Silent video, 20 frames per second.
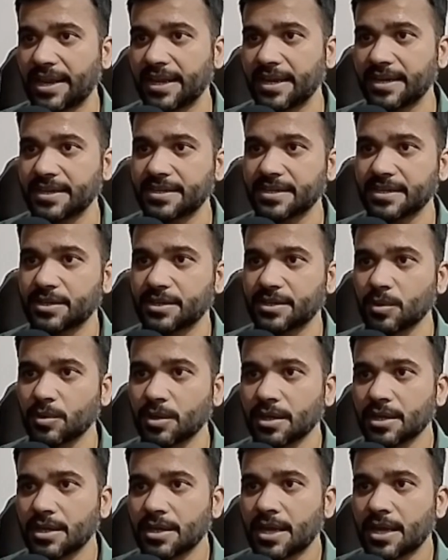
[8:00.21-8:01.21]
editor tool,
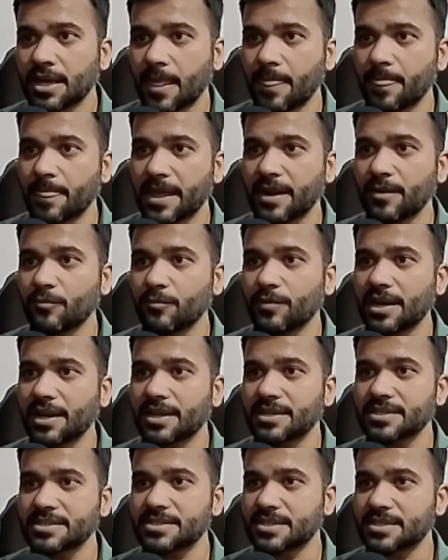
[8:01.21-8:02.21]
and then we'll
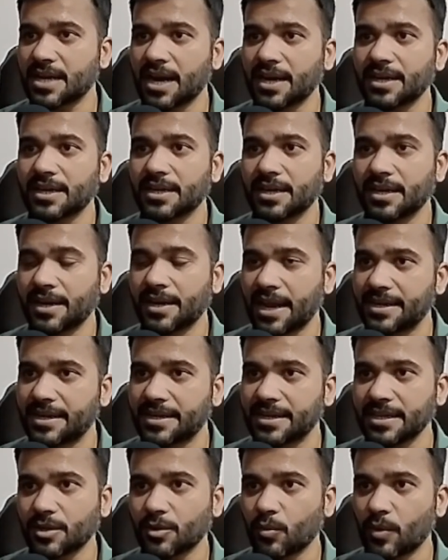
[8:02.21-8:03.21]
start
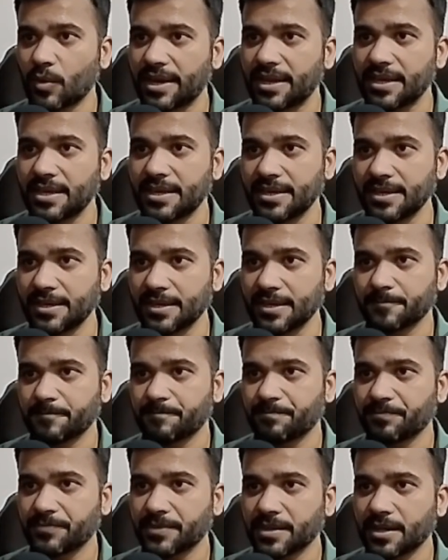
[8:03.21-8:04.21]
writing query here.
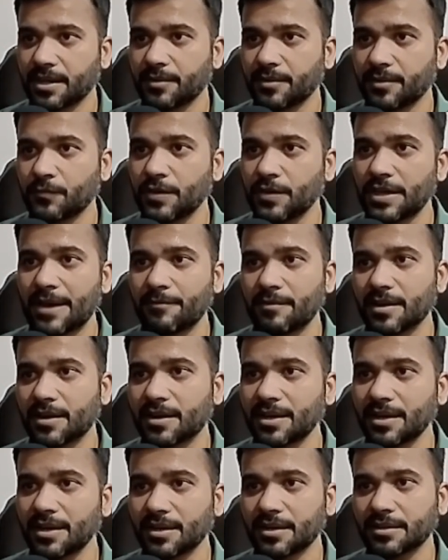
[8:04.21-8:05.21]
We have
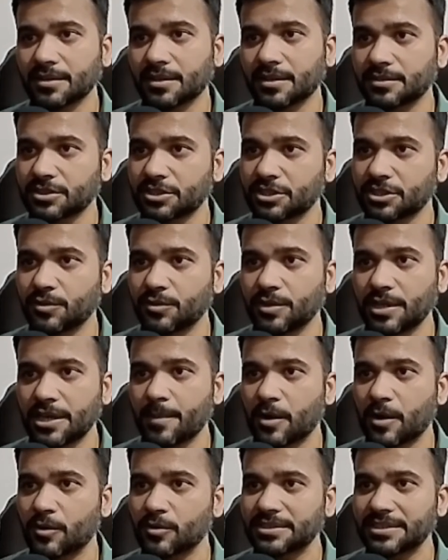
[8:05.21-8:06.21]
learned theory
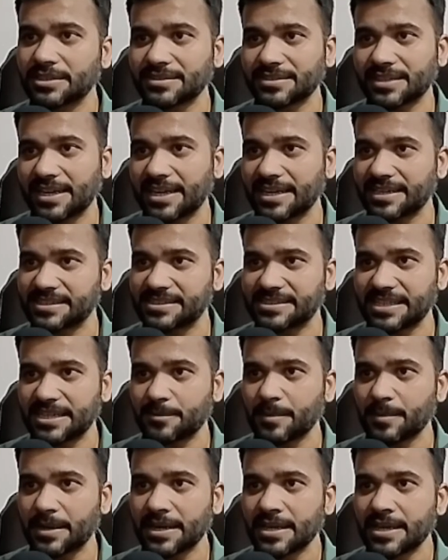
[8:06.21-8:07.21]
about the select
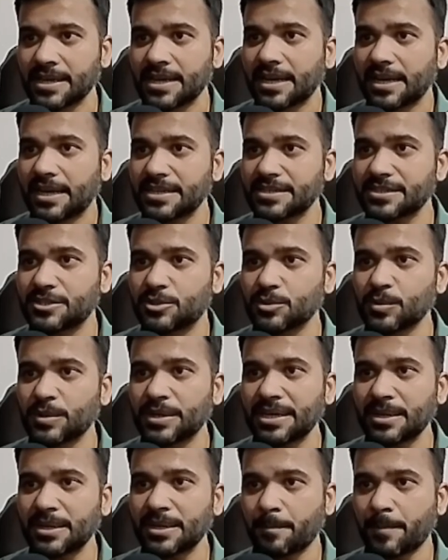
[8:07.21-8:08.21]
statement. Let's do
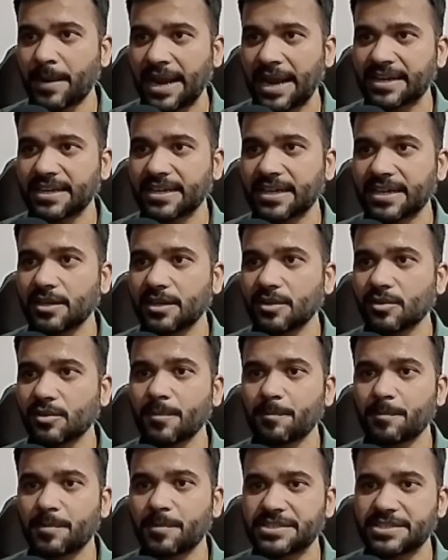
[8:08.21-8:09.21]
it practically on
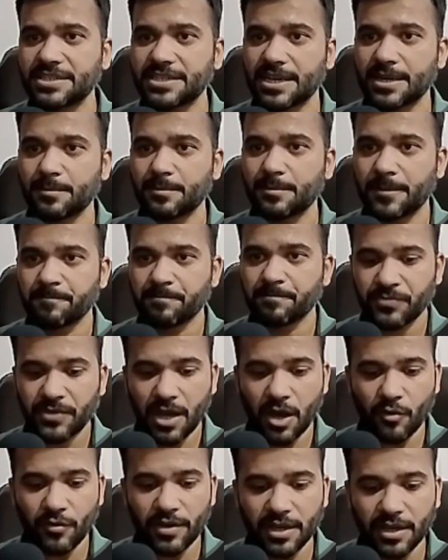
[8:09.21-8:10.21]
PG admin.
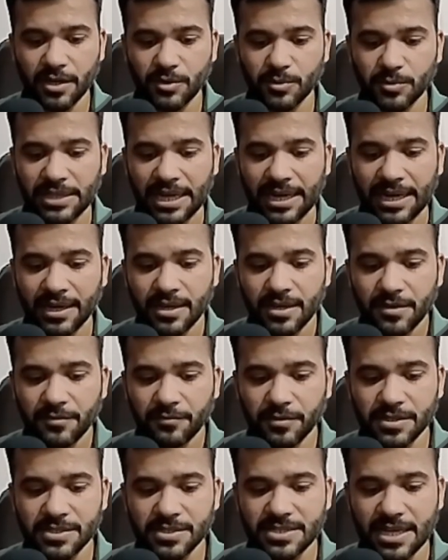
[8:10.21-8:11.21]
How are we going to do that?
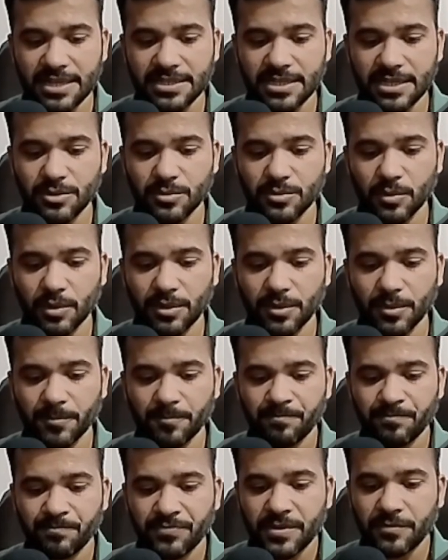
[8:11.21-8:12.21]
First, as I told you,
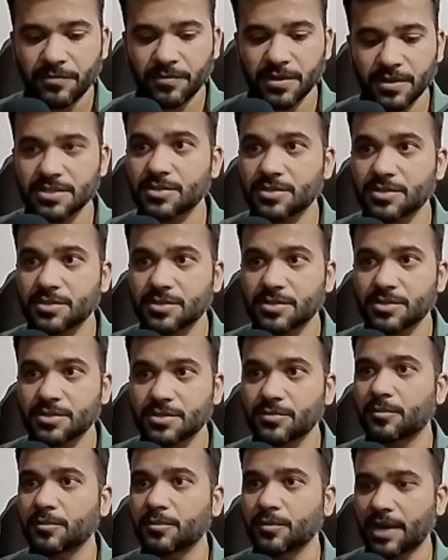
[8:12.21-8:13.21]
first we have
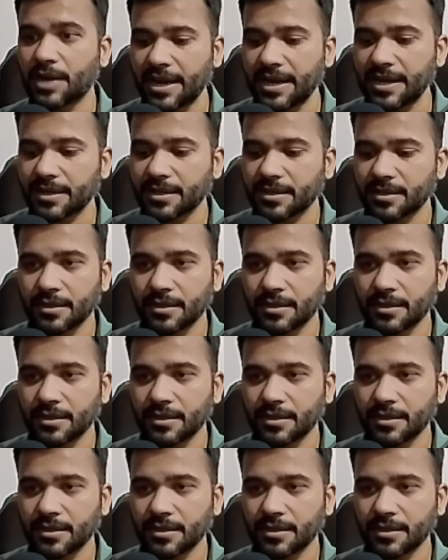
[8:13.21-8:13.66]
to write